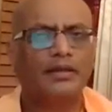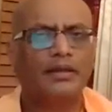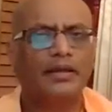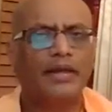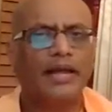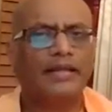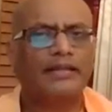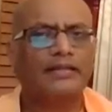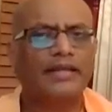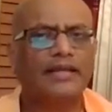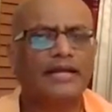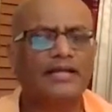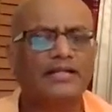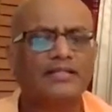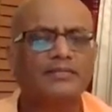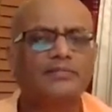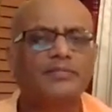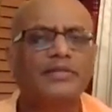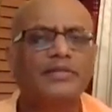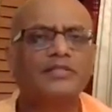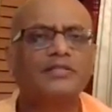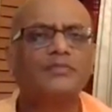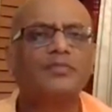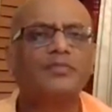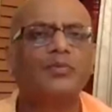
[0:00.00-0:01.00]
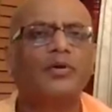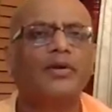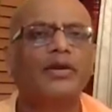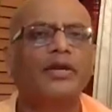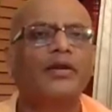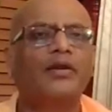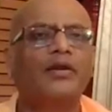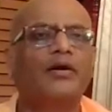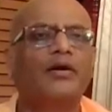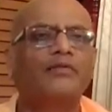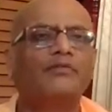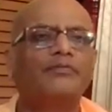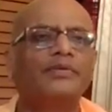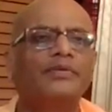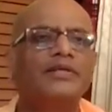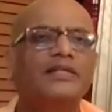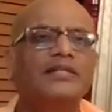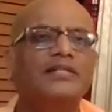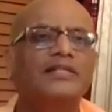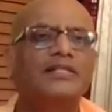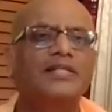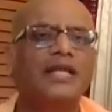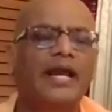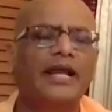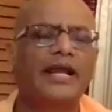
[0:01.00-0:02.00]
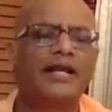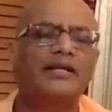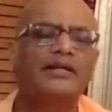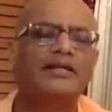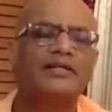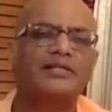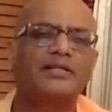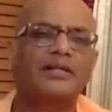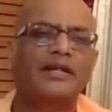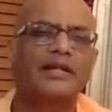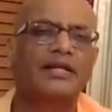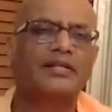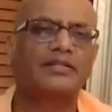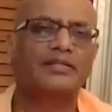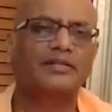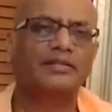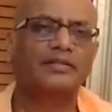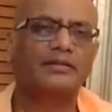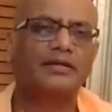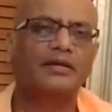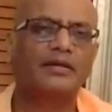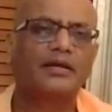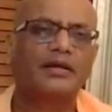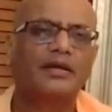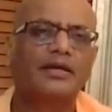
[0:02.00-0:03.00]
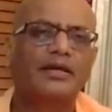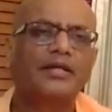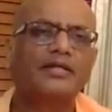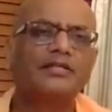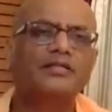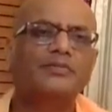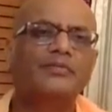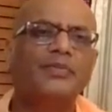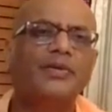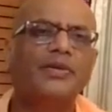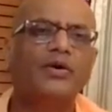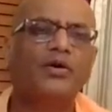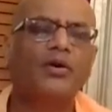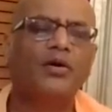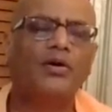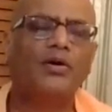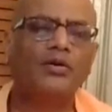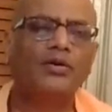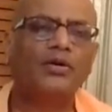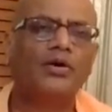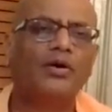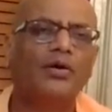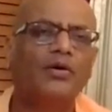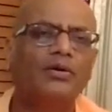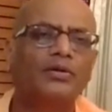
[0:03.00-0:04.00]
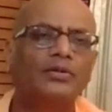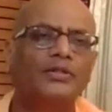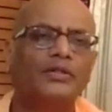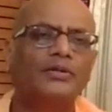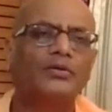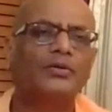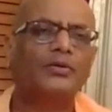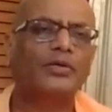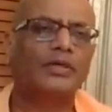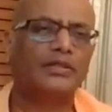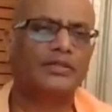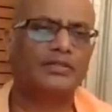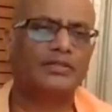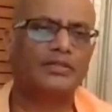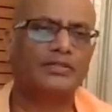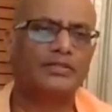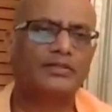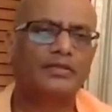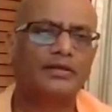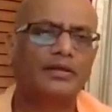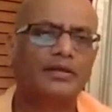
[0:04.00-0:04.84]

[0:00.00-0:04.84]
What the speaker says: And that's been spoken of with a childish nature. He's beyond all the gunas.